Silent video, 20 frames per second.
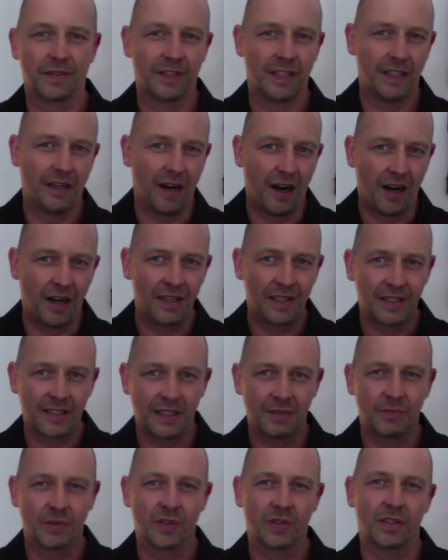There are
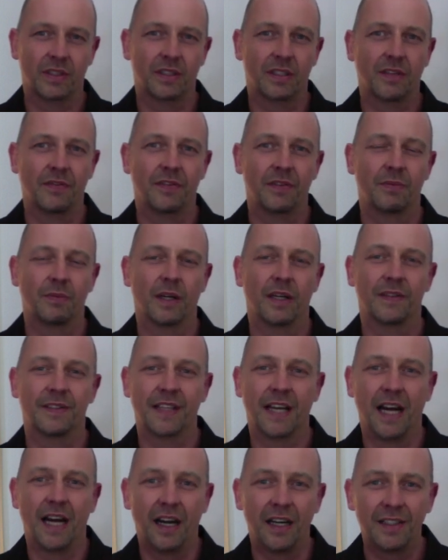some
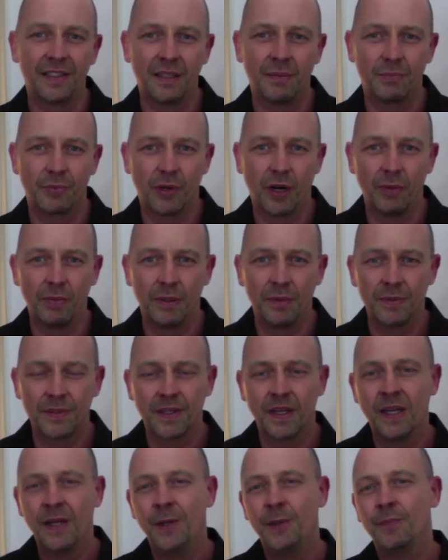problems,
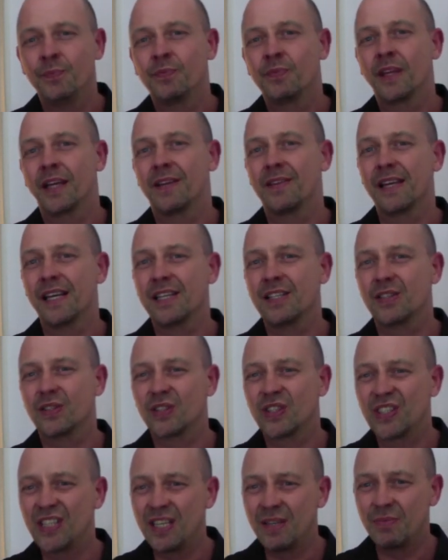and there
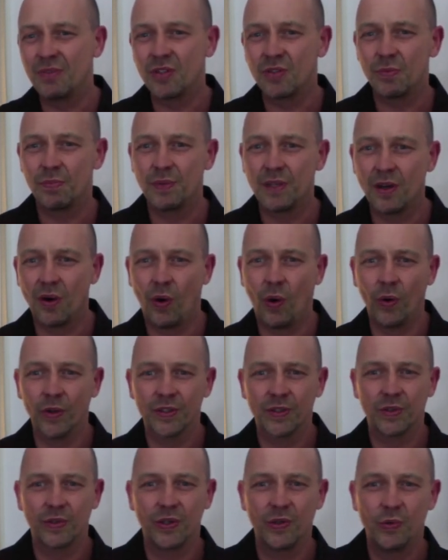seems to be
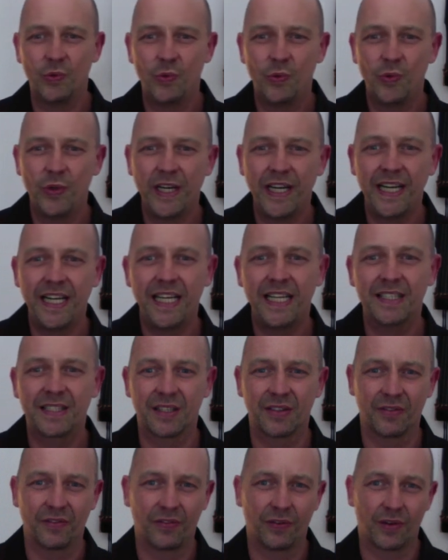also a
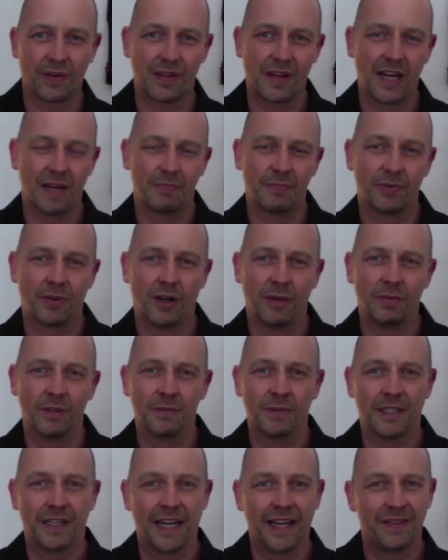reason for that problem,
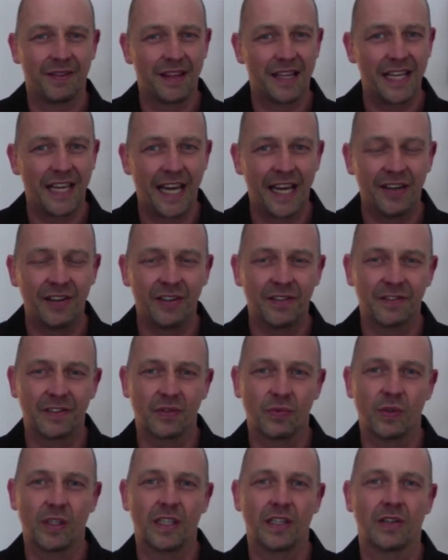and at the end of the
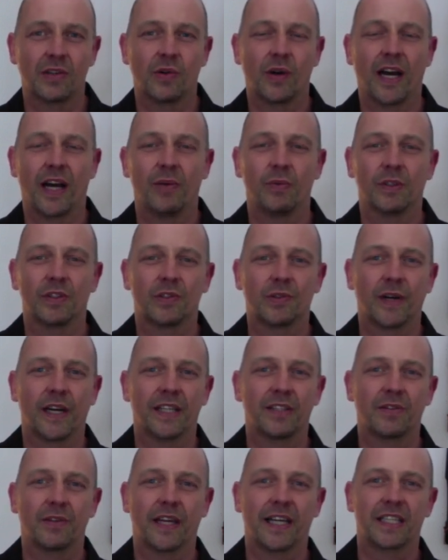video I will try
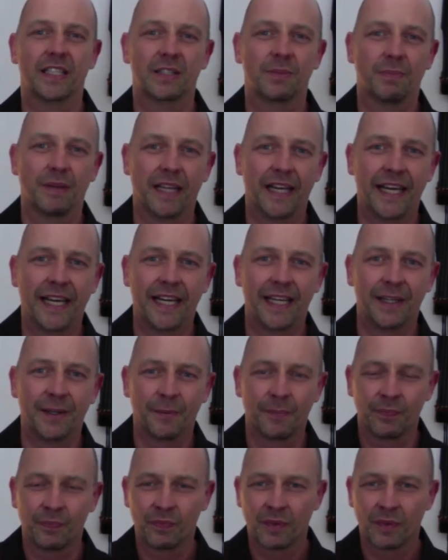to explain